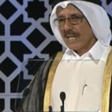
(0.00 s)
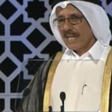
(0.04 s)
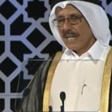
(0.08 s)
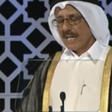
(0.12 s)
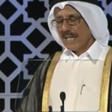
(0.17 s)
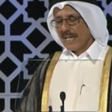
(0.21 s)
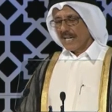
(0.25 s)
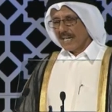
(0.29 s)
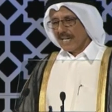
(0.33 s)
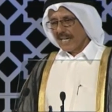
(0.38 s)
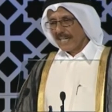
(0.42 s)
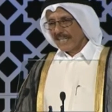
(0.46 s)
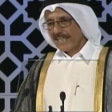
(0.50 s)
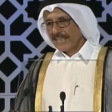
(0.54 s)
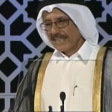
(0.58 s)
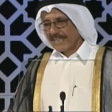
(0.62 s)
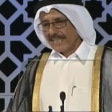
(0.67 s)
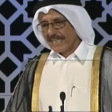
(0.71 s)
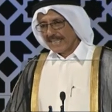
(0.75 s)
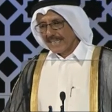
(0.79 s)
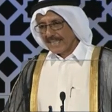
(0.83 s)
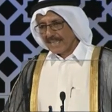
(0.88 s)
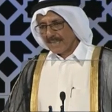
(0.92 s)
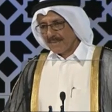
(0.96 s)
And
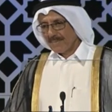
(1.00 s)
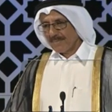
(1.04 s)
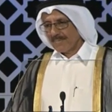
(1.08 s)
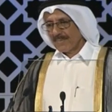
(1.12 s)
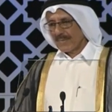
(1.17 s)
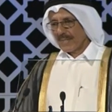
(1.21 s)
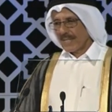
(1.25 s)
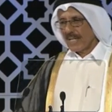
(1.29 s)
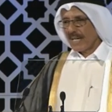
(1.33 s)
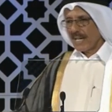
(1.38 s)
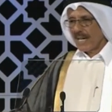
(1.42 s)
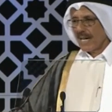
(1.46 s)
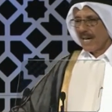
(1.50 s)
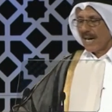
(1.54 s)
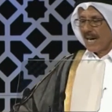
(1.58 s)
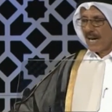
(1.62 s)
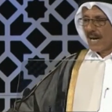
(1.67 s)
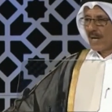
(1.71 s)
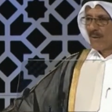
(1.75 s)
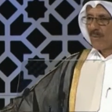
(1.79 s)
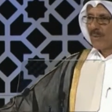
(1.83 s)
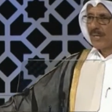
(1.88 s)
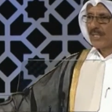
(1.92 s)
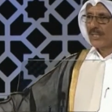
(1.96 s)
I
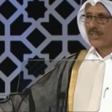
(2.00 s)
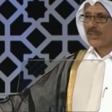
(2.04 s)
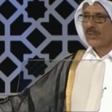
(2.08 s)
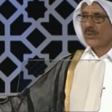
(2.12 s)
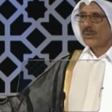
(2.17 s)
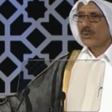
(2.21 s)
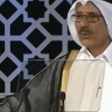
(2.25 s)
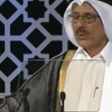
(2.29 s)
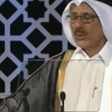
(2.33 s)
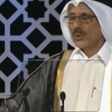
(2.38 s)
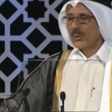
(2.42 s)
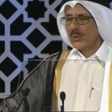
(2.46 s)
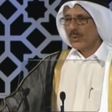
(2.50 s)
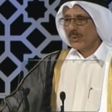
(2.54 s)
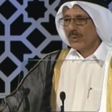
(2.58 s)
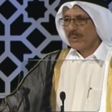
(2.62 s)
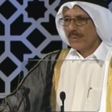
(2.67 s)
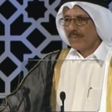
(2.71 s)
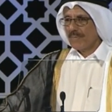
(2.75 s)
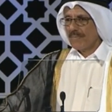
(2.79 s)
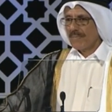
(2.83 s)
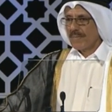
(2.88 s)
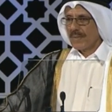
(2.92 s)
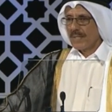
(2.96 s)
want
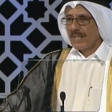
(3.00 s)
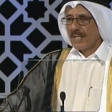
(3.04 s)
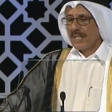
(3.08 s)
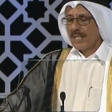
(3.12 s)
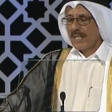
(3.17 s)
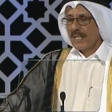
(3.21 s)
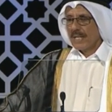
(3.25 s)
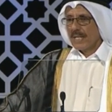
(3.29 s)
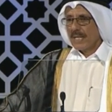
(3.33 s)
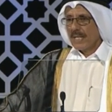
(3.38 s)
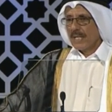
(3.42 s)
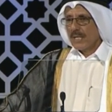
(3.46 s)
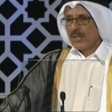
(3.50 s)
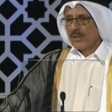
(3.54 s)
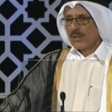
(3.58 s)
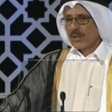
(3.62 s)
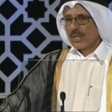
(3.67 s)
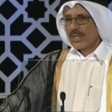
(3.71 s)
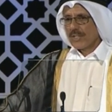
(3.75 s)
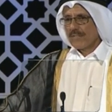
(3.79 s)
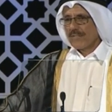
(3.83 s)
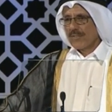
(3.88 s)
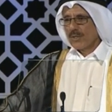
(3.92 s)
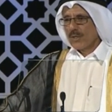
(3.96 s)
to
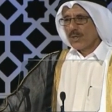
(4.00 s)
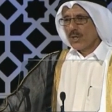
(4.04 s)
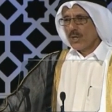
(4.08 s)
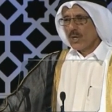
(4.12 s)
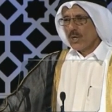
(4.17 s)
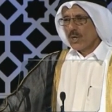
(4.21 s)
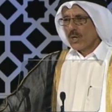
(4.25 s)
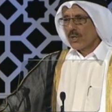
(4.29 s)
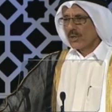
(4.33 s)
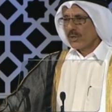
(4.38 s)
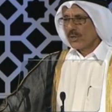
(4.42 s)
give you all good